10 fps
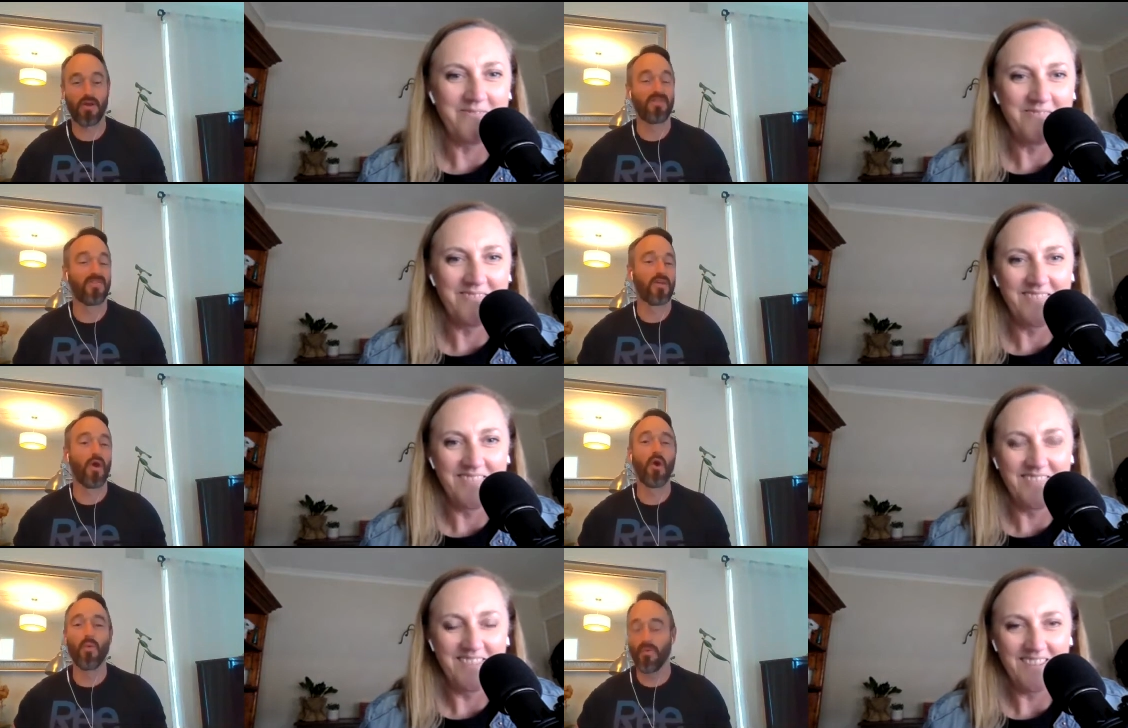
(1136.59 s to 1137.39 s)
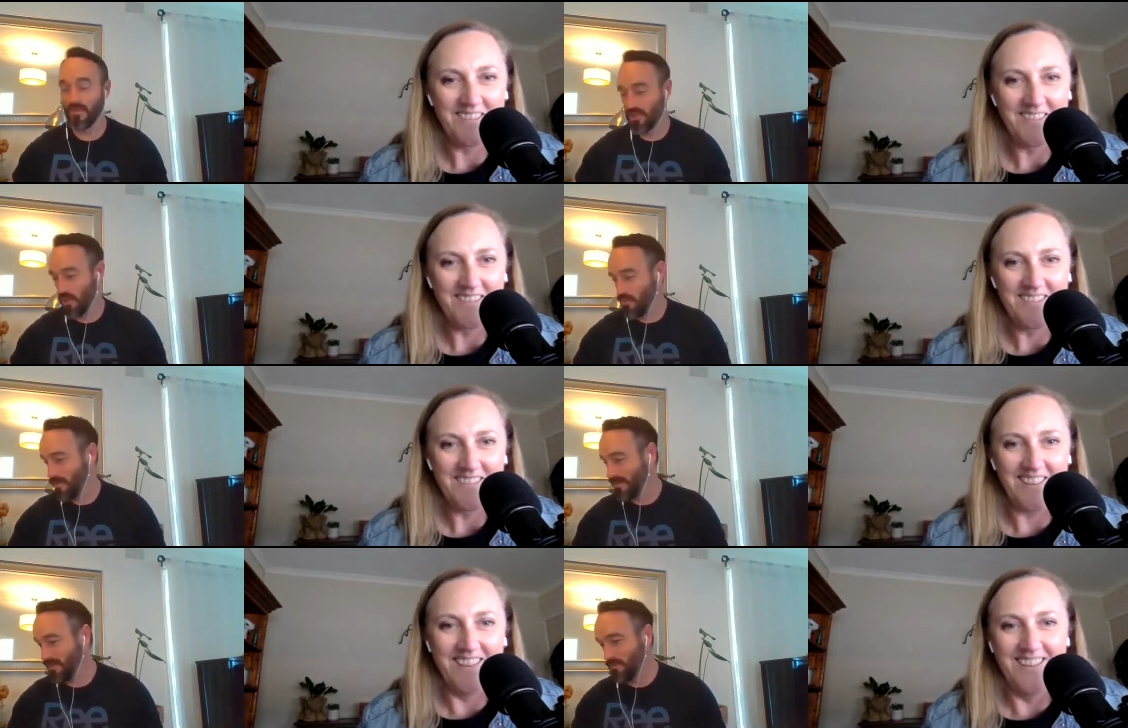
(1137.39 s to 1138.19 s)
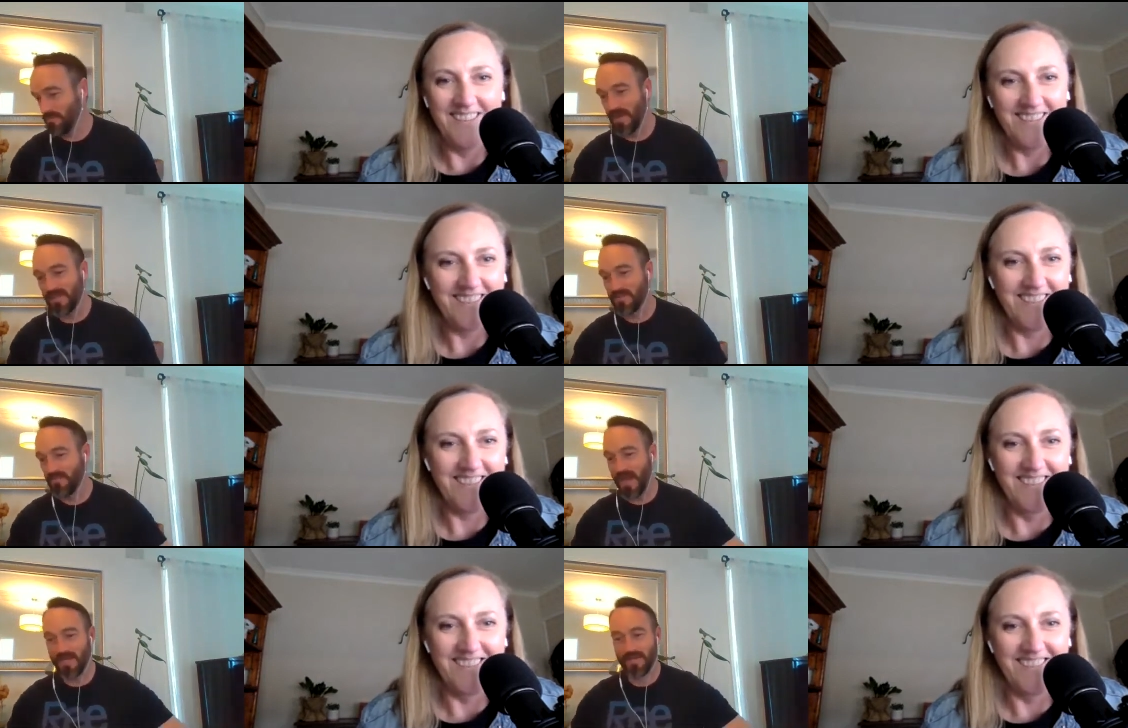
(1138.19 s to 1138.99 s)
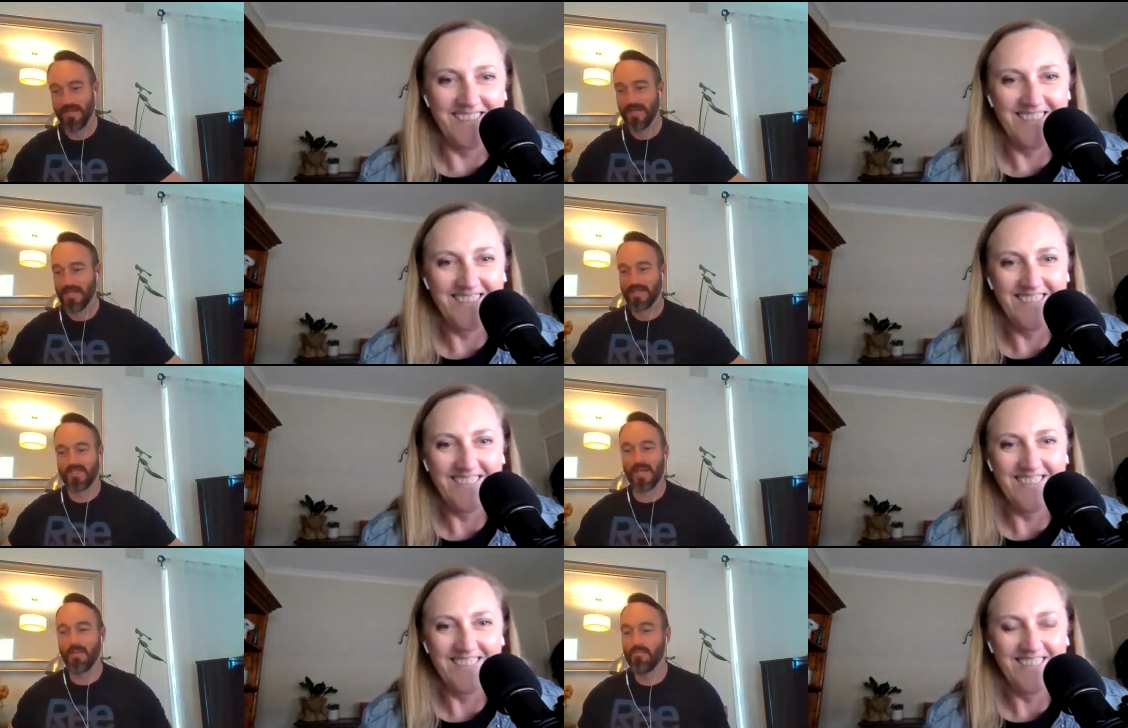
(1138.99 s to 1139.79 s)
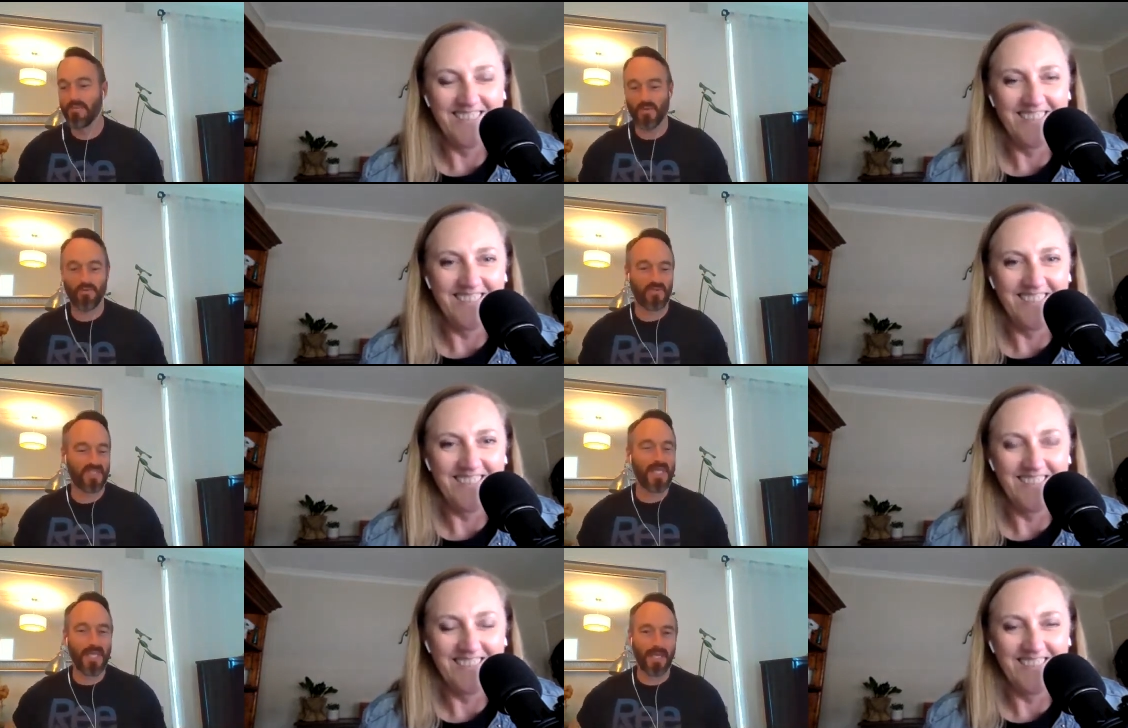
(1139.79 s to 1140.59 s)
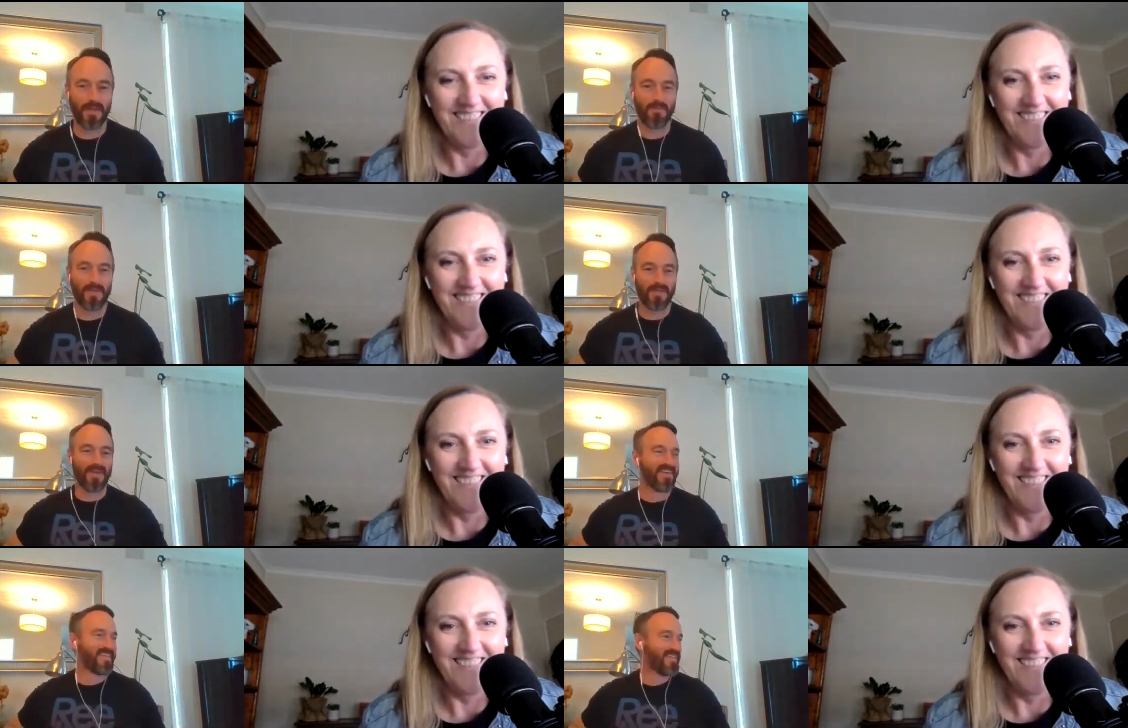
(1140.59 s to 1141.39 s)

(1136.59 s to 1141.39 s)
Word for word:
Speaker 1: I don't even know what the show was. It must have had some sort of singing in it because